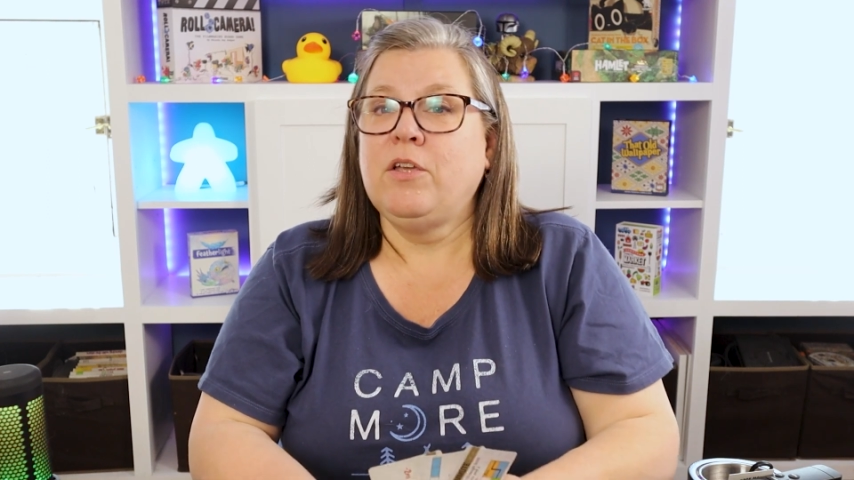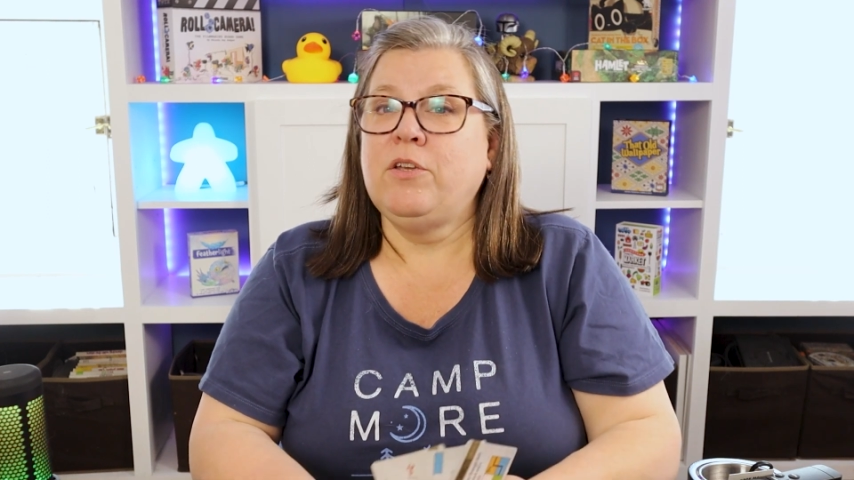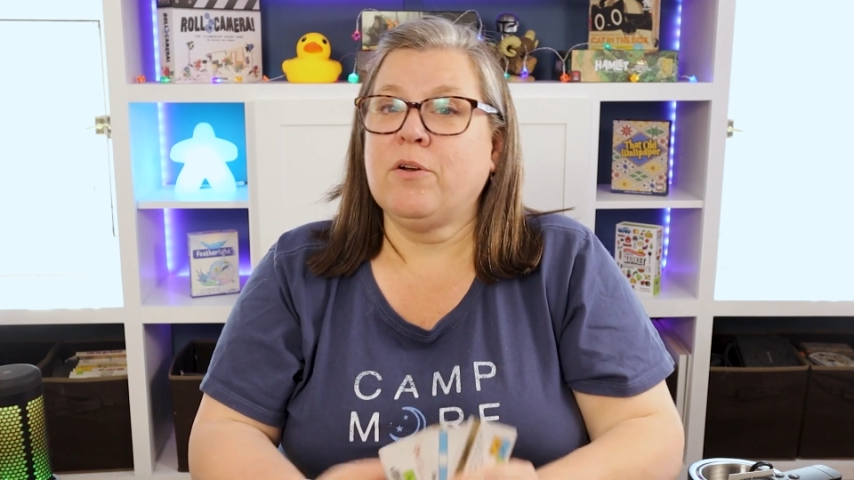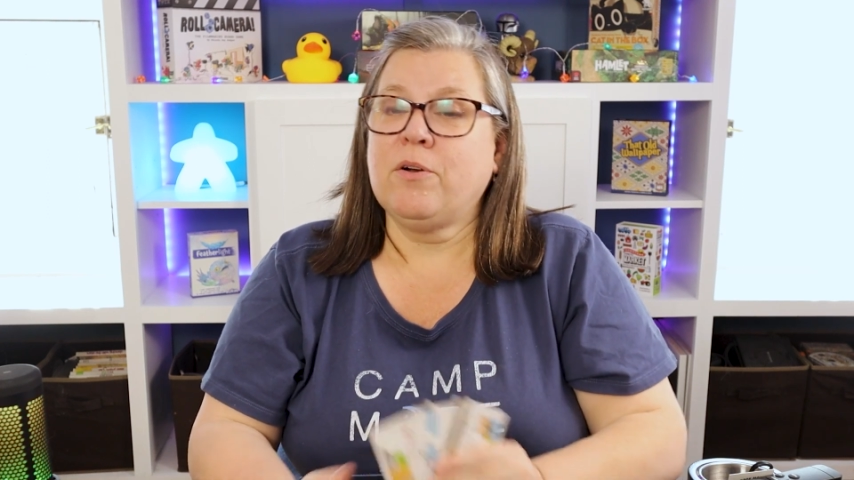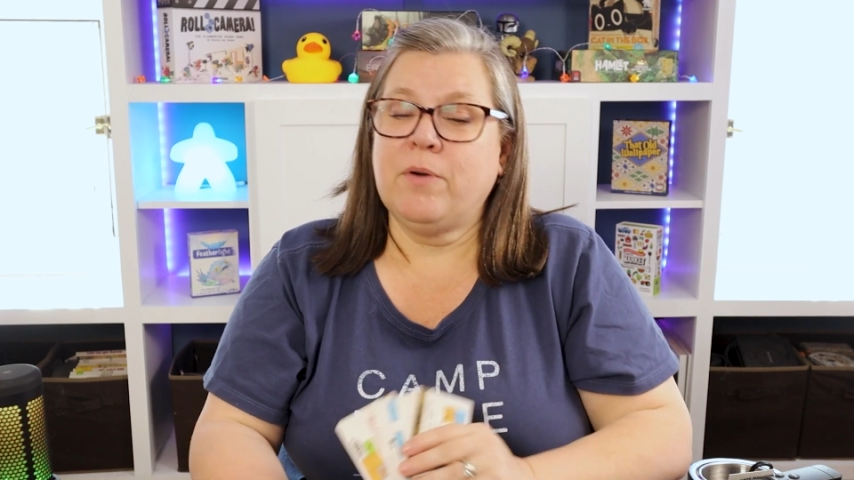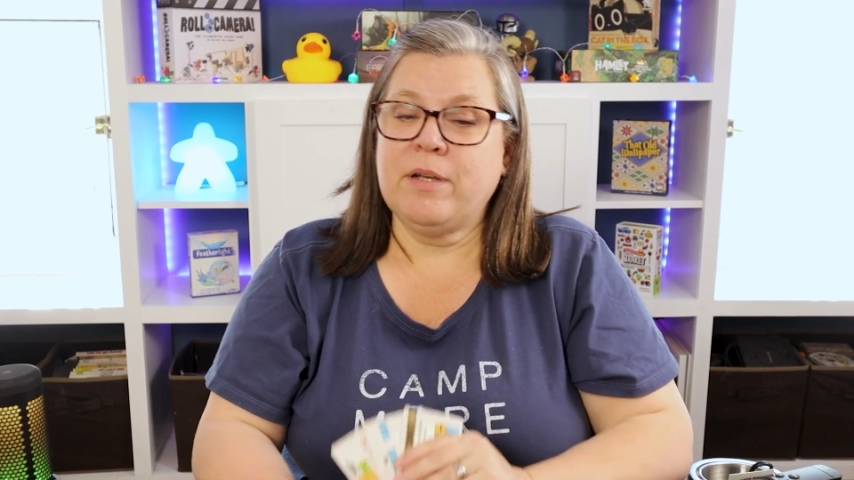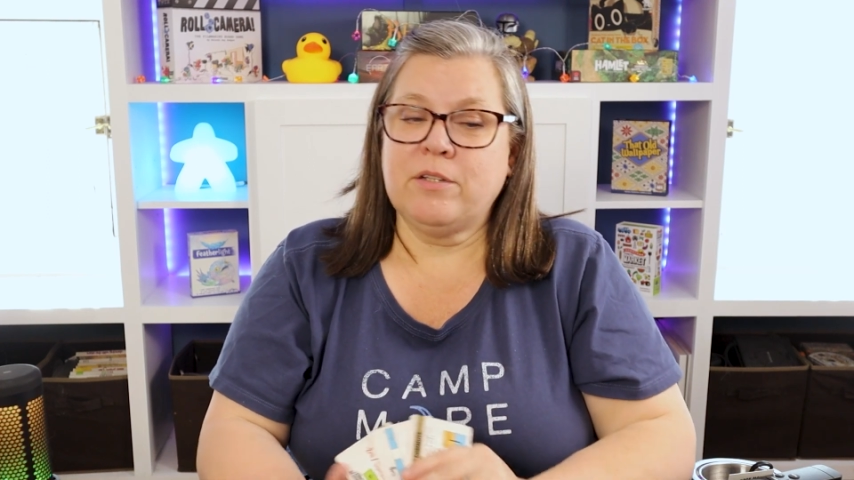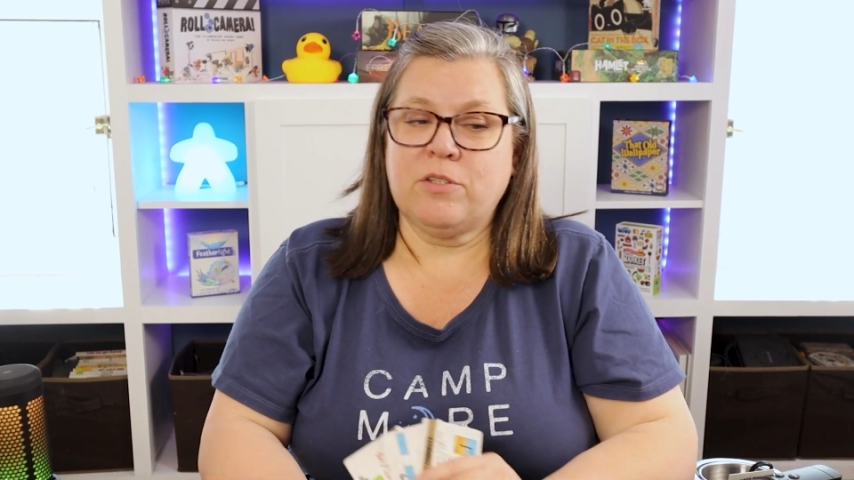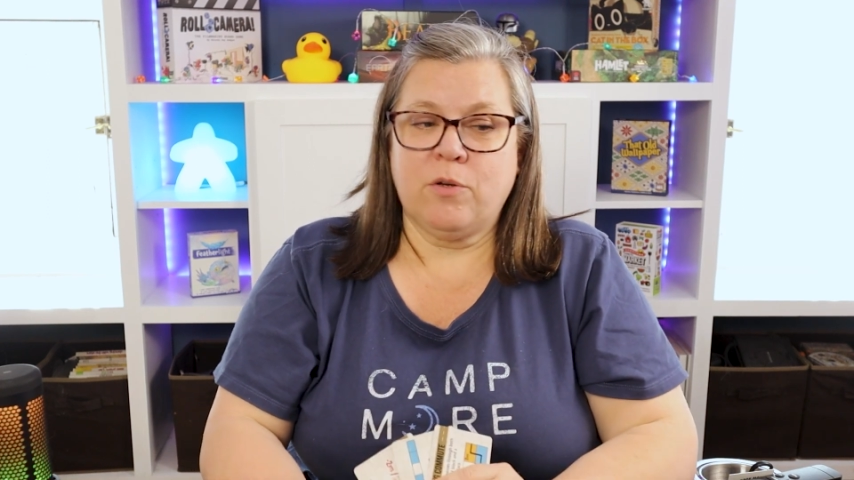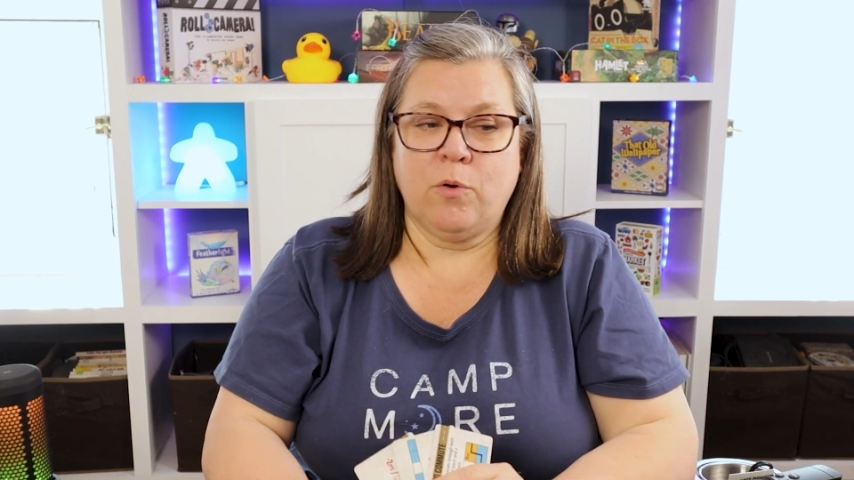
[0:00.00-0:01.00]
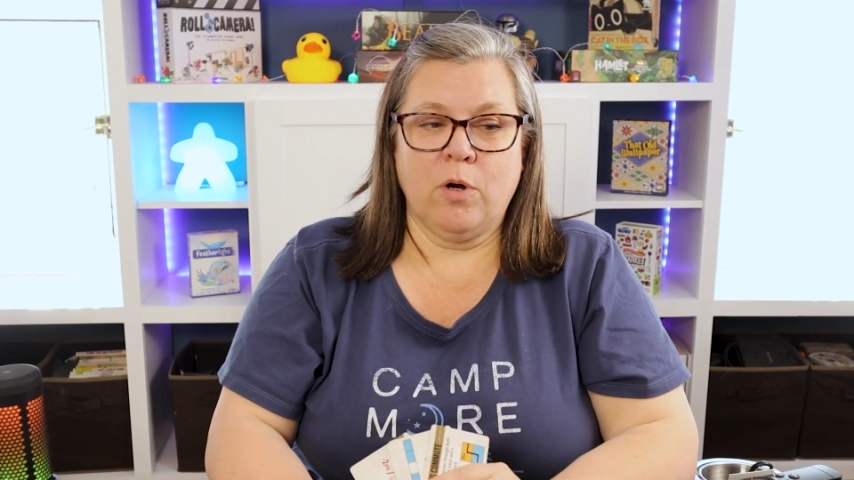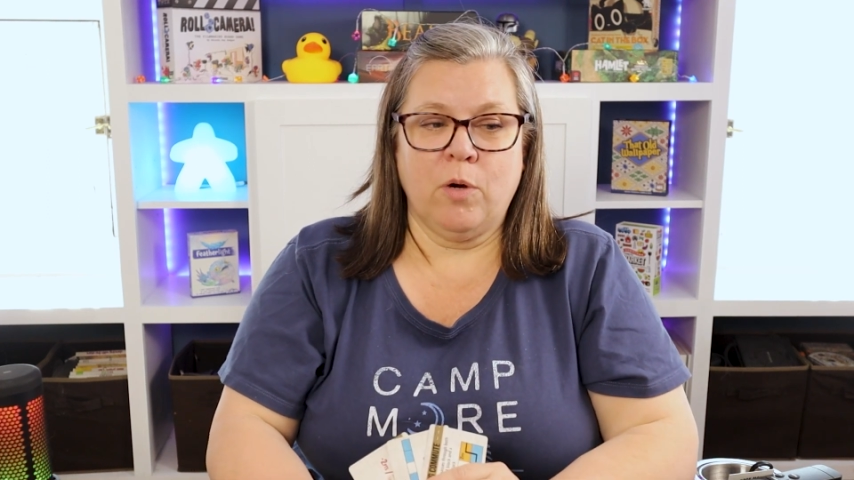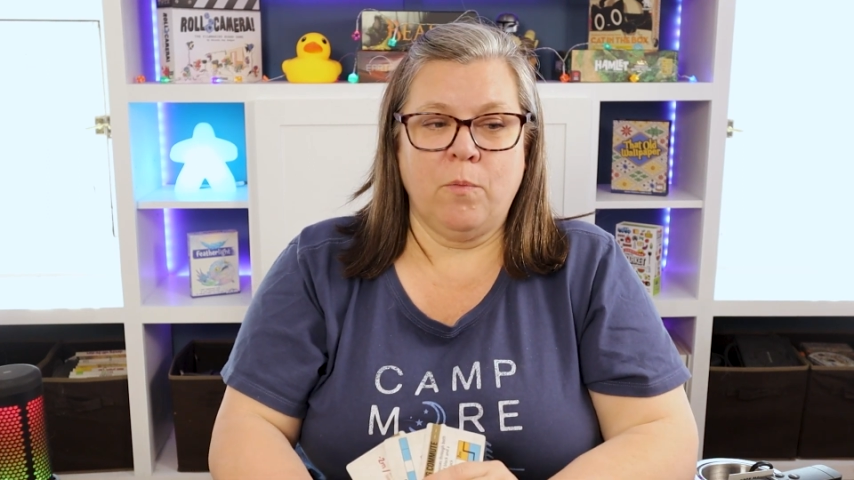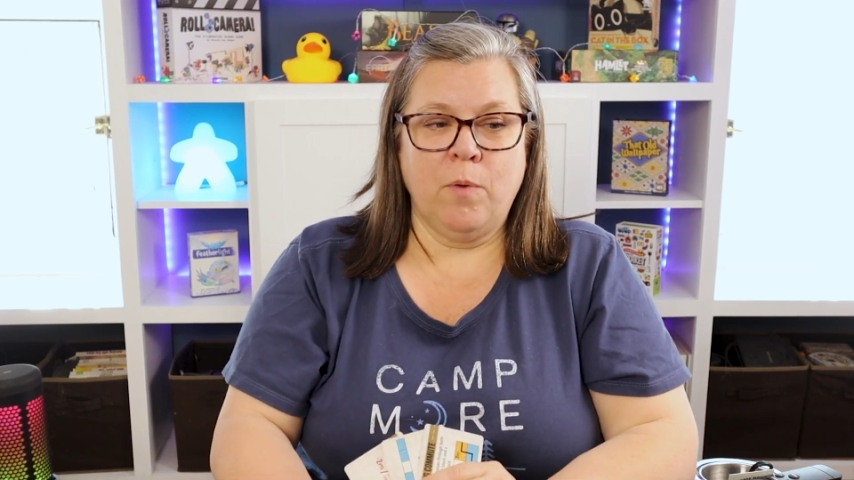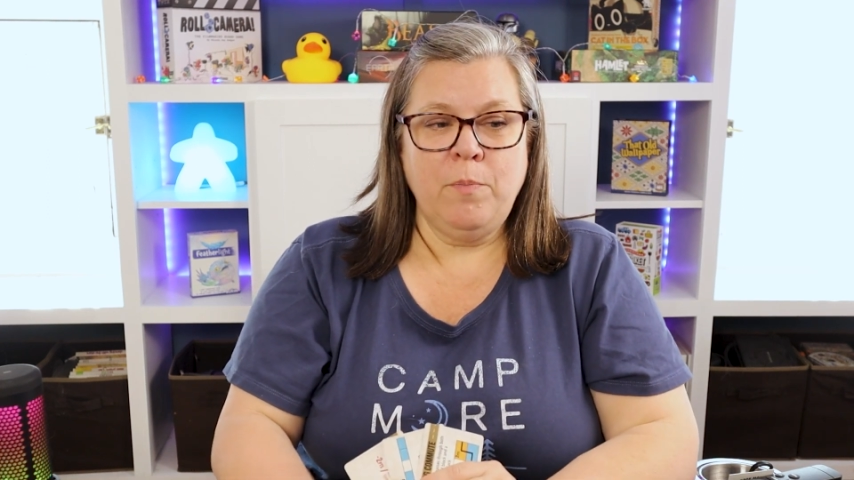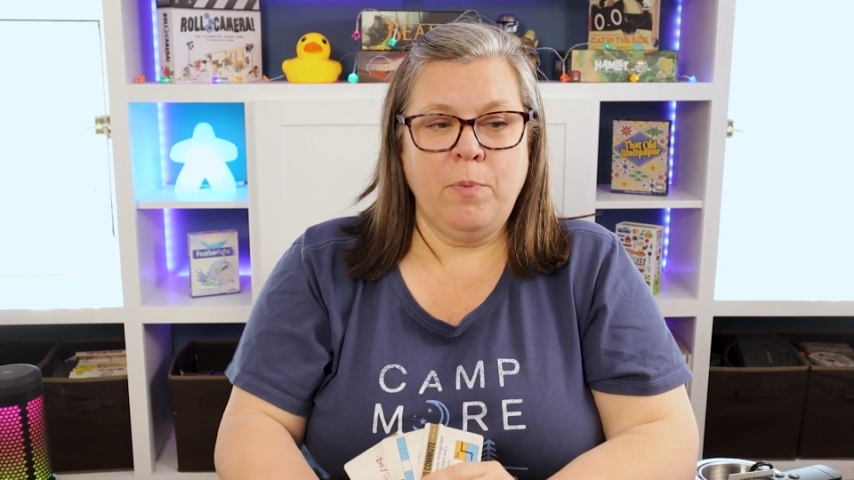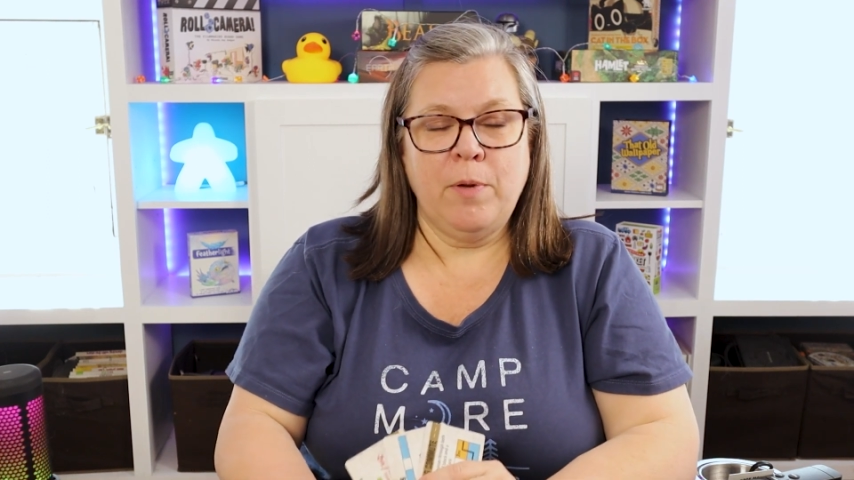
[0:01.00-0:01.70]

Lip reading: You're going to score 1